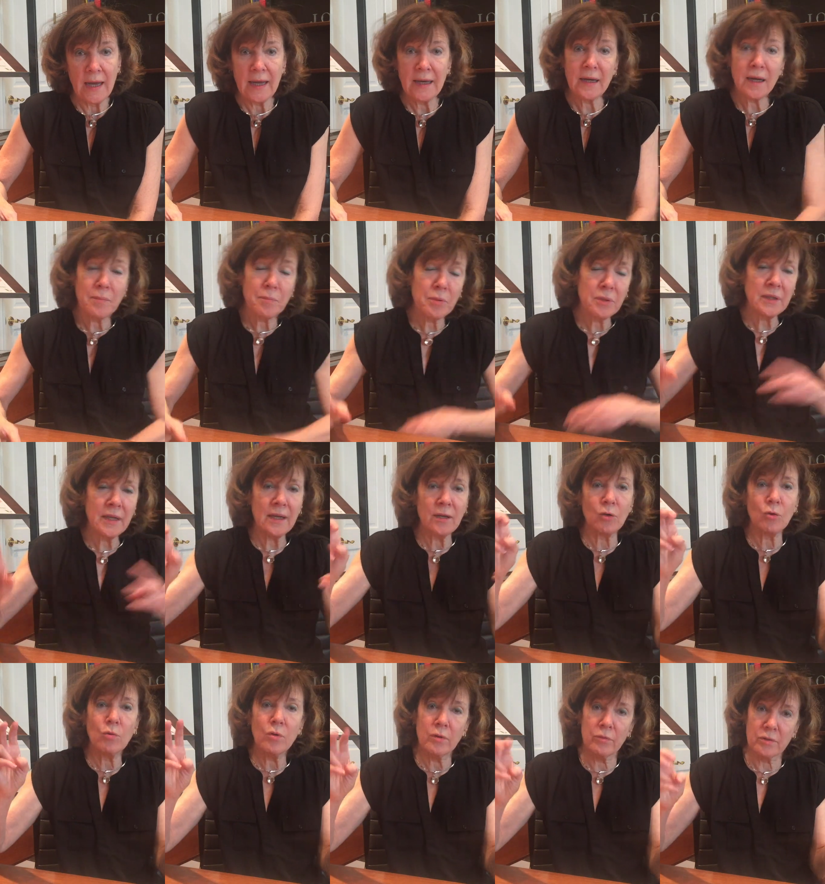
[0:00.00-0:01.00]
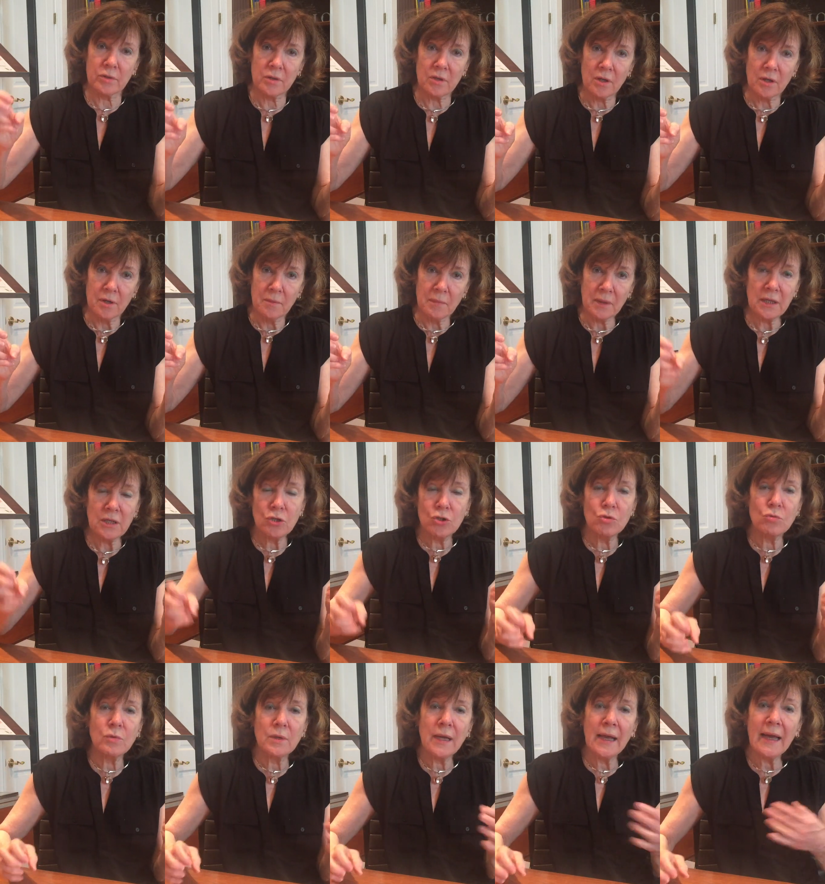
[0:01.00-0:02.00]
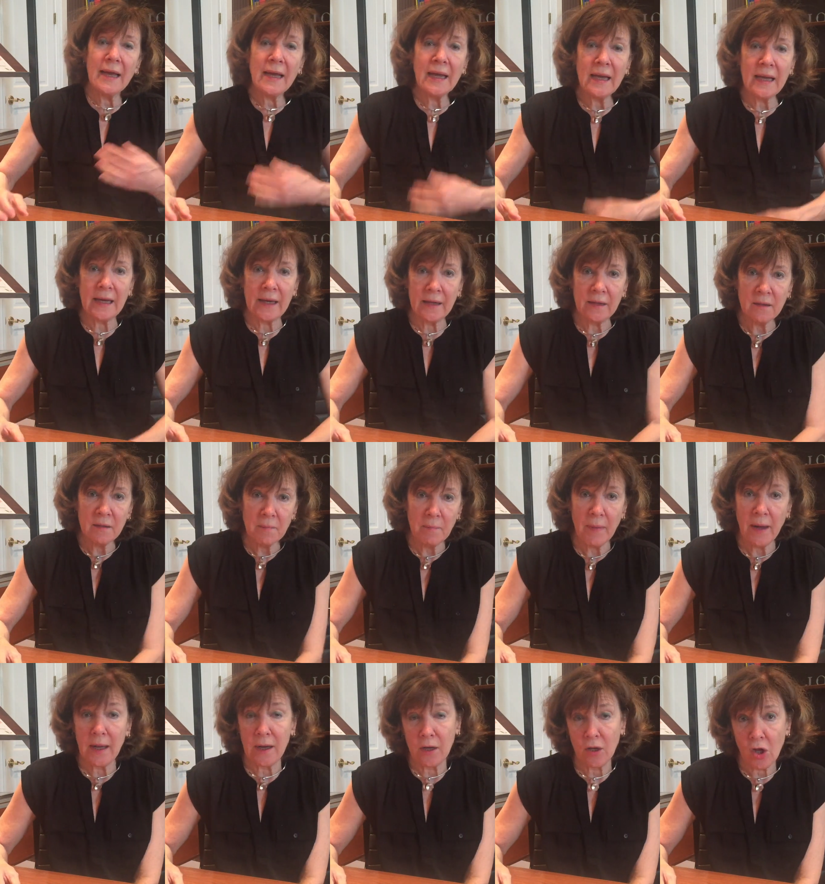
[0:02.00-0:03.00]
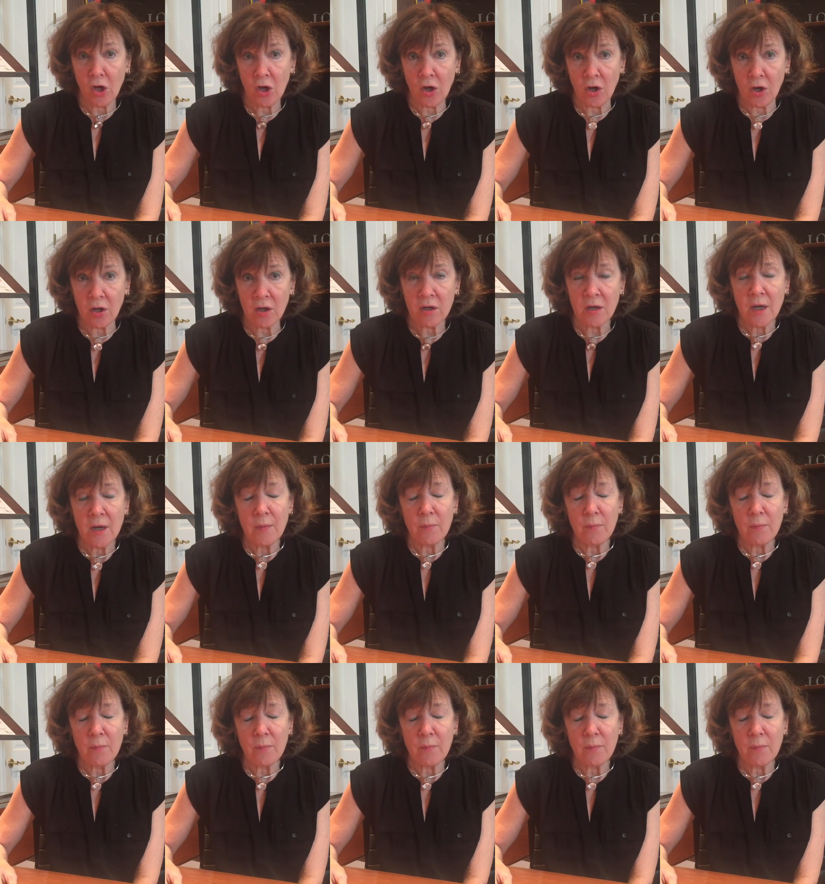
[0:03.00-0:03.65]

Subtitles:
And I put that in quotes because you can, by law,